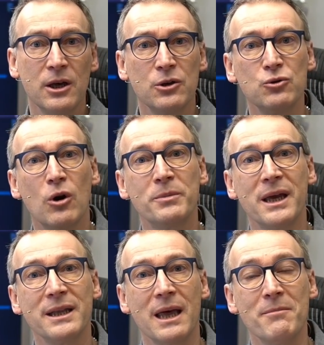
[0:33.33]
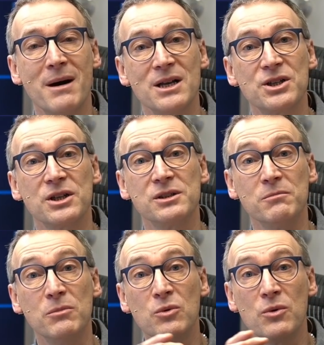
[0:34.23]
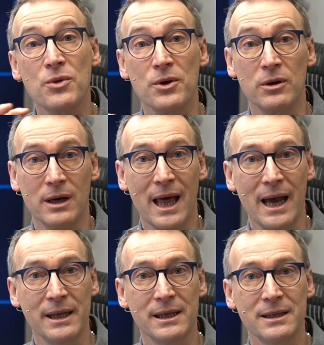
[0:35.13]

you obtain a much smoother line